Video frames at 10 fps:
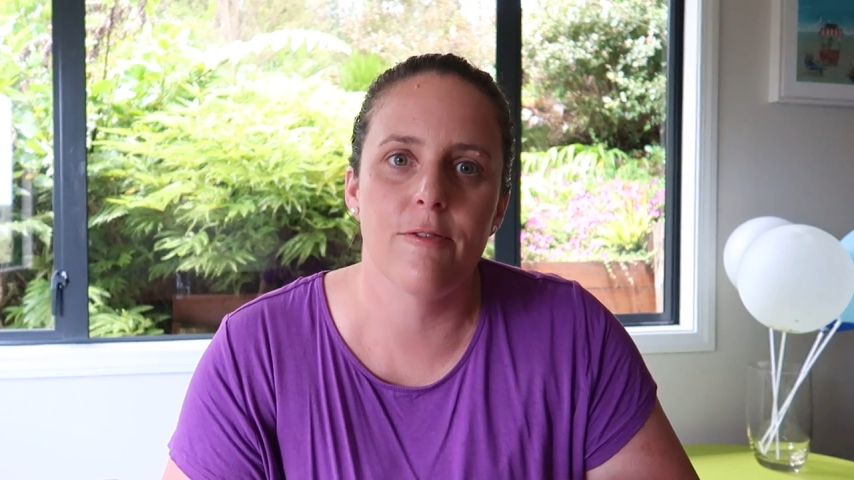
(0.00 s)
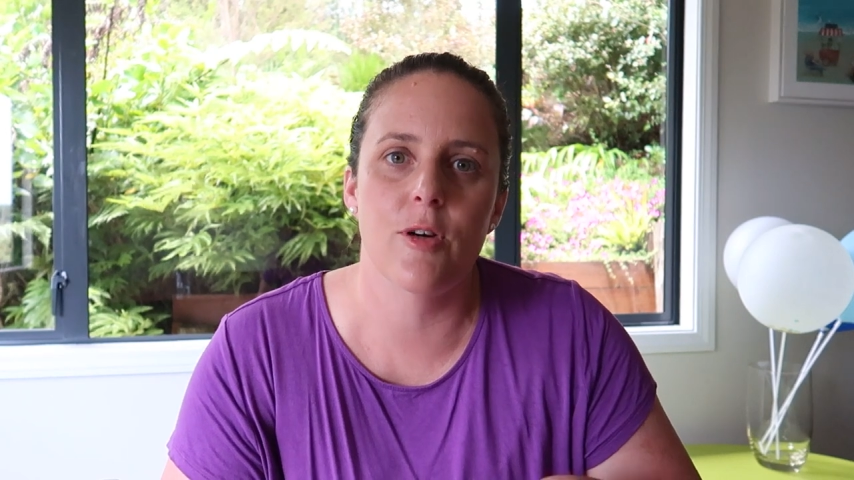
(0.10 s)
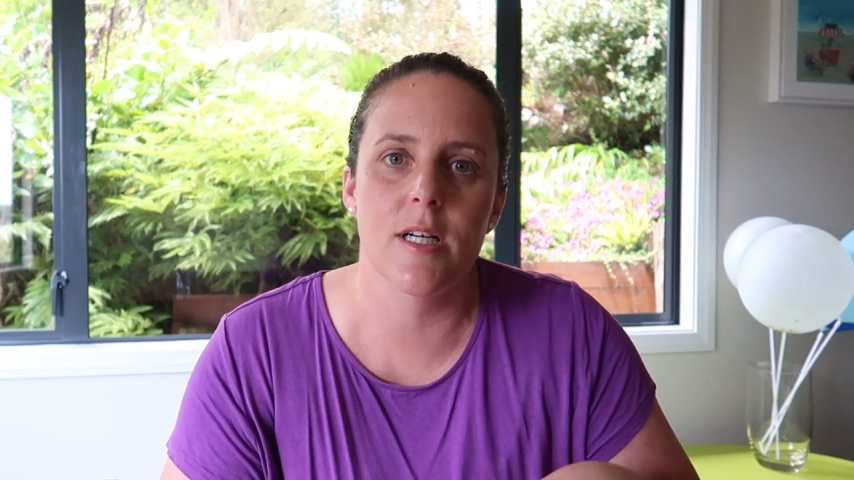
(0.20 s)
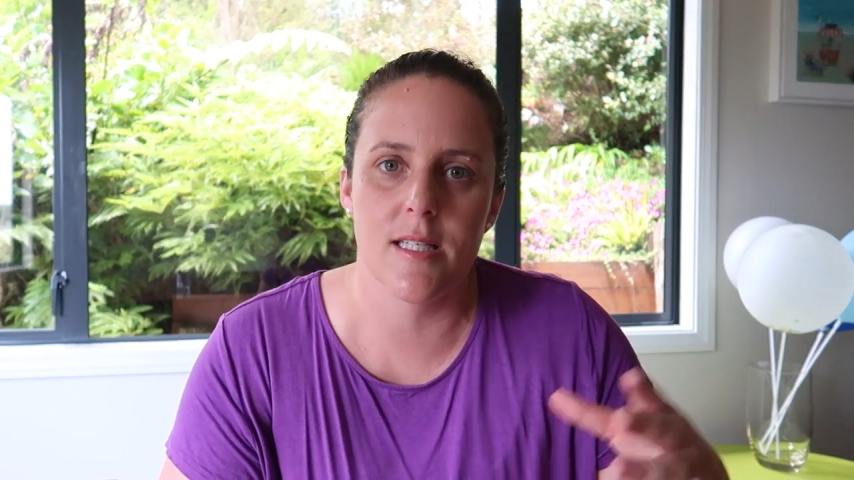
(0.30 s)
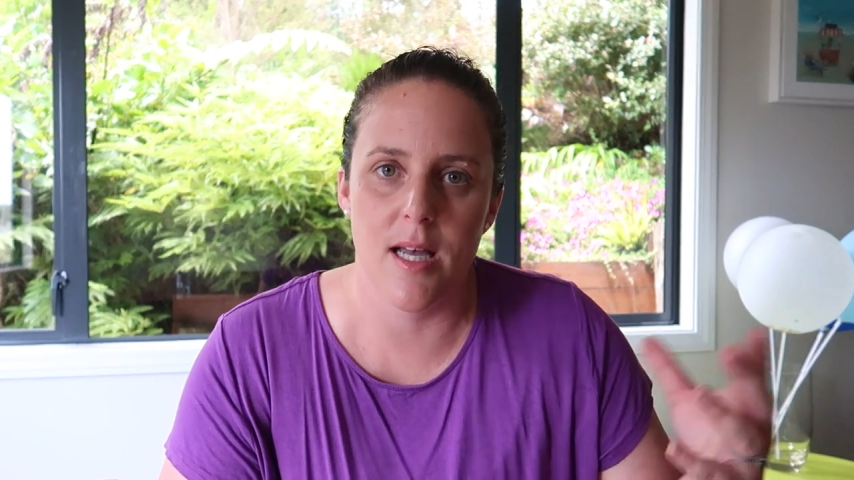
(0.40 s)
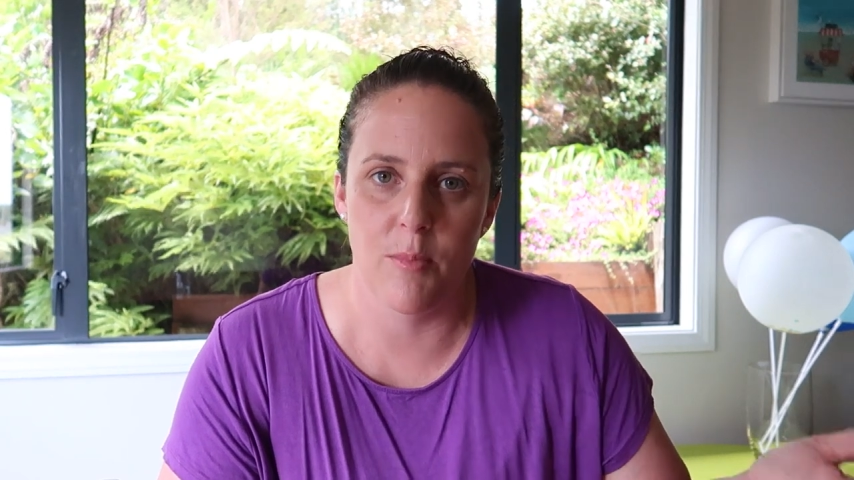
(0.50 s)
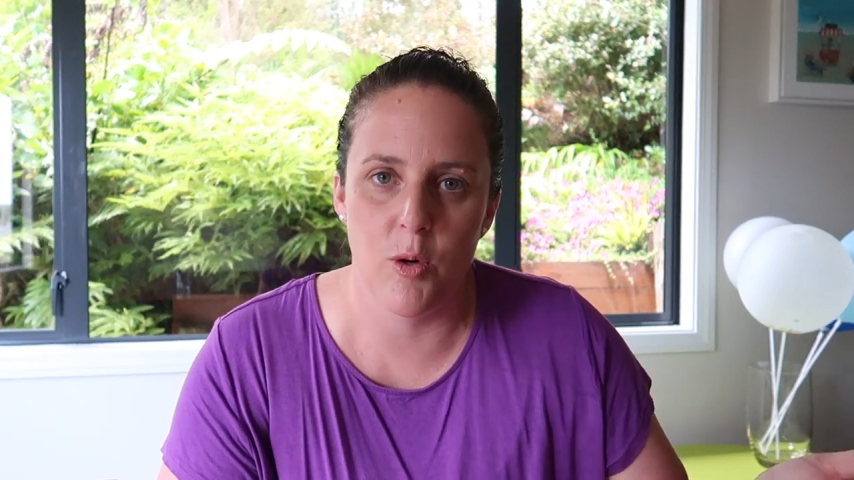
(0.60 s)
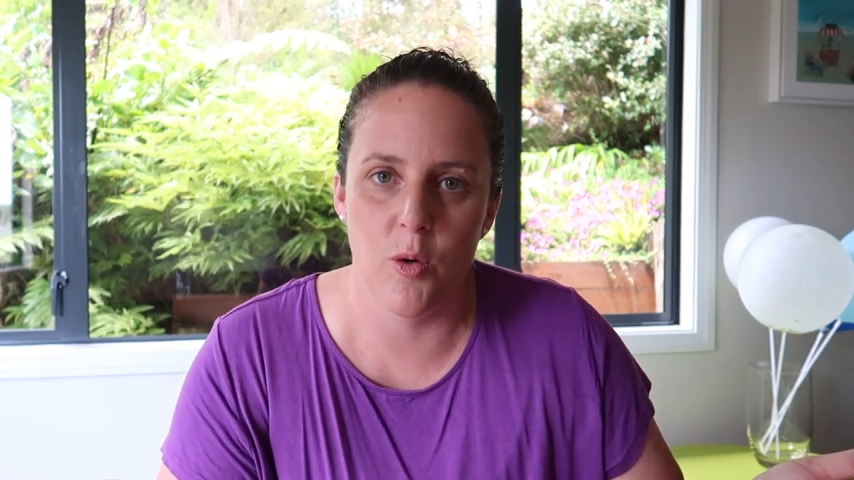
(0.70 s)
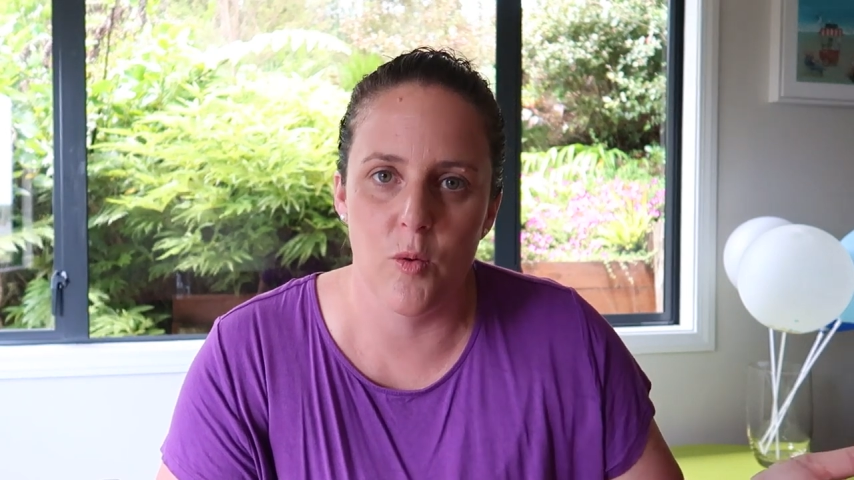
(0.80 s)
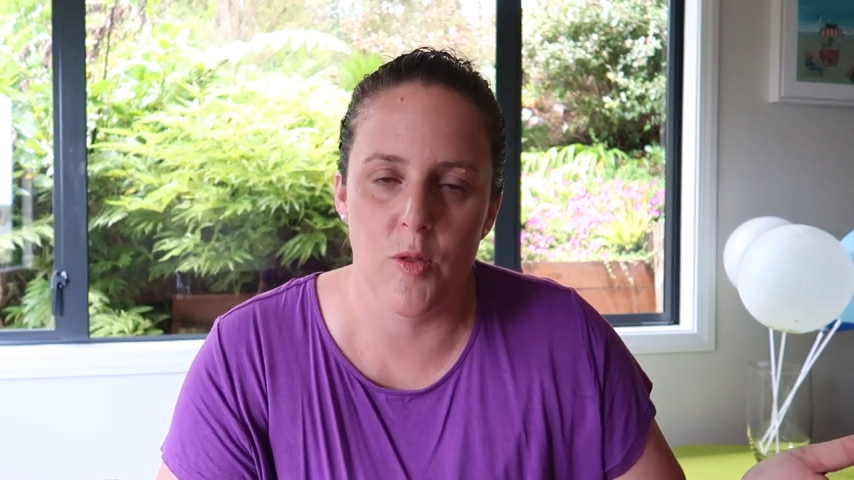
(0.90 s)
for
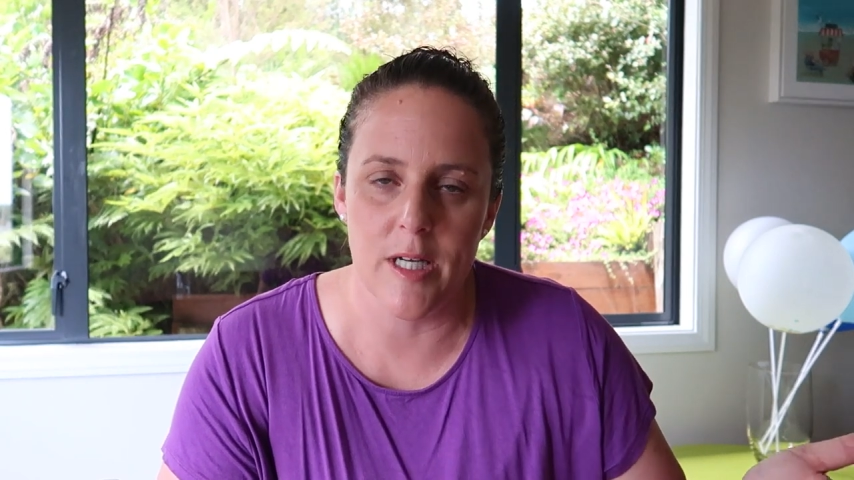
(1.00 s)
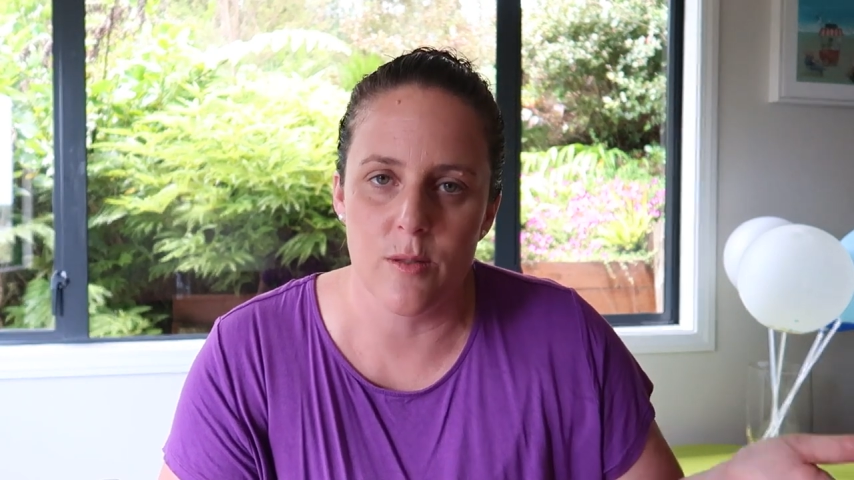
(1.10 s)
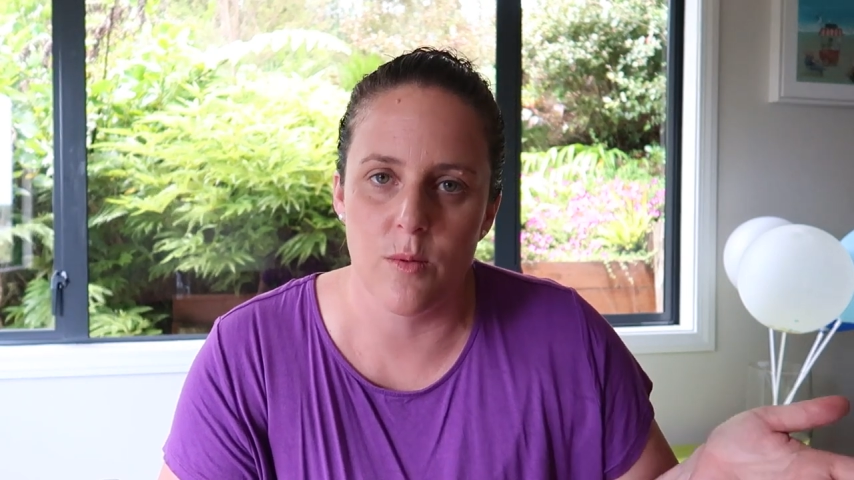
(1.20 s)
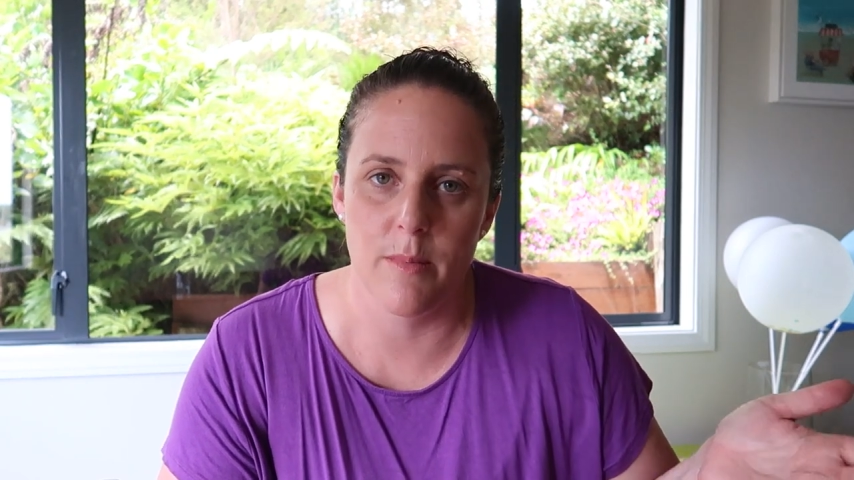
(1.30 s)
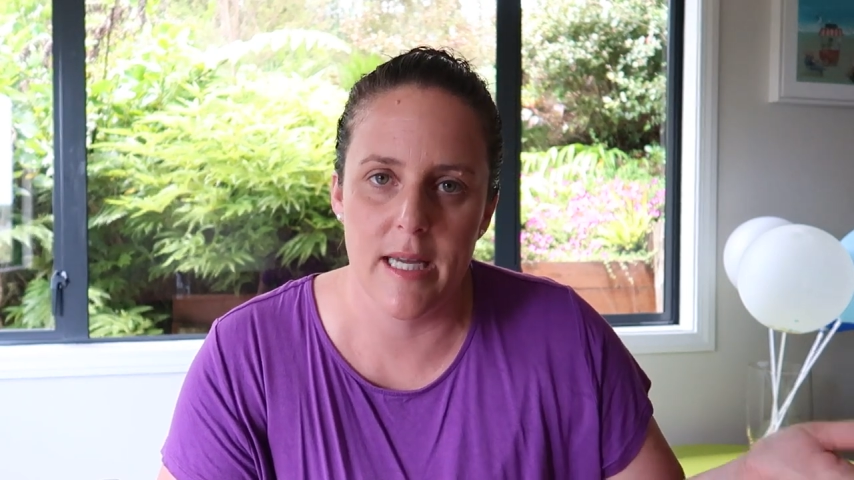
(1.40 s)
example, things were